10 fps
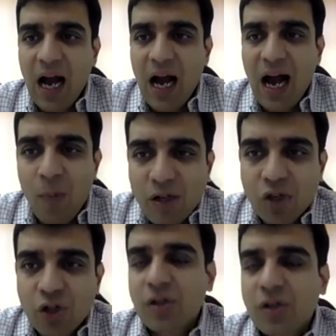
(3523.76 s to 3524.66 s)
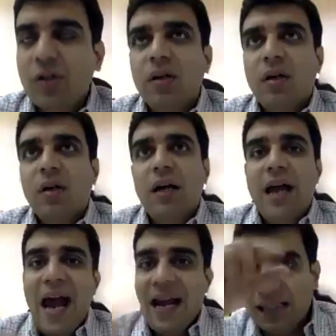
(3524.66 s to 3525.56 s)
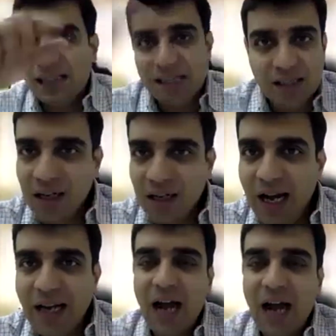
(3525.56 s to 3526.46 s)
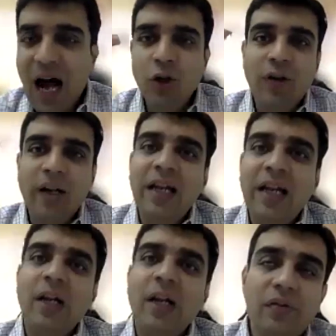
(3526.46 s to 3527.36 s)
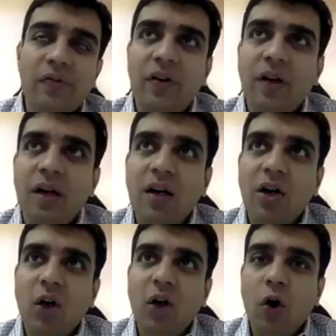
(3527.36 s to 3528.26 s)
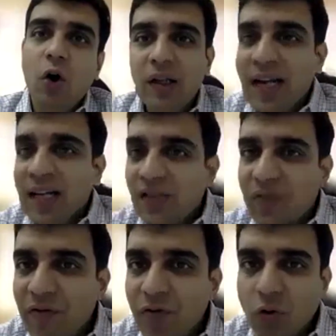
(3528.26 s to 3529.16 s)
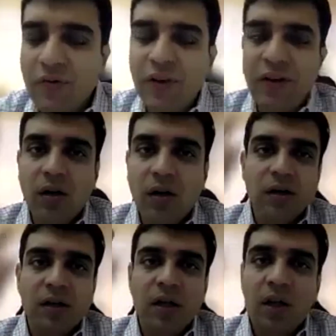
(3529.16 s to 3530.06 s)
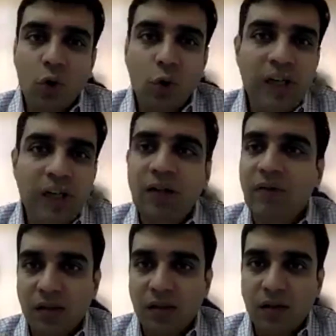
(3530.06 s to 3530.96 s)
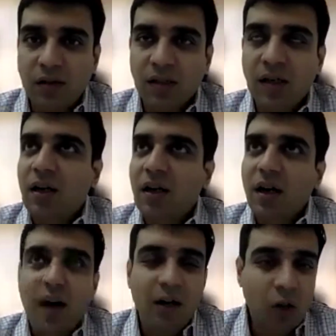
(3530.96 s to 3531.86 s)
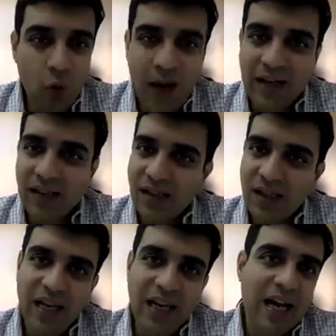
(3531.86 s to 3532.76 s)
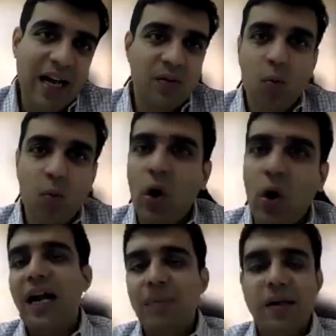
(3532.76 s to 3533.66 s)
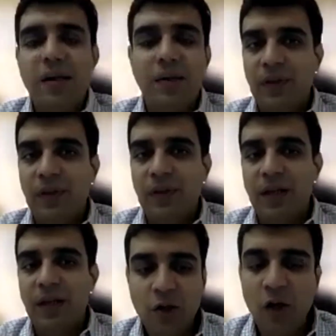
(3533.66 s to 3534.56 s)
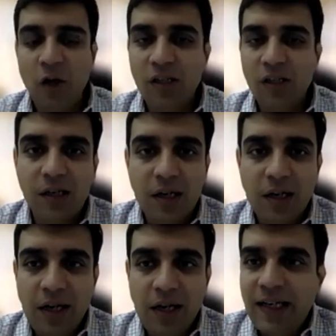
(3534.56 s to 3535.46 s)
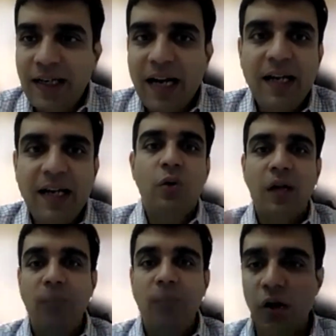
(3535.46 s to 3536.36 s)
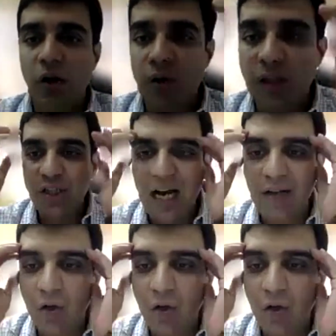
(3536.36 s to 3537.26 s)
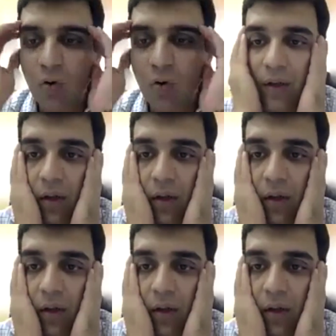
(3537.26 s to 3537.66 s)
How much X, right, are you willing to give over the next 5 to 7 years to the investors? 2x, 3x, what would that be? Any thoughts? Any ideas? You can put it chat window.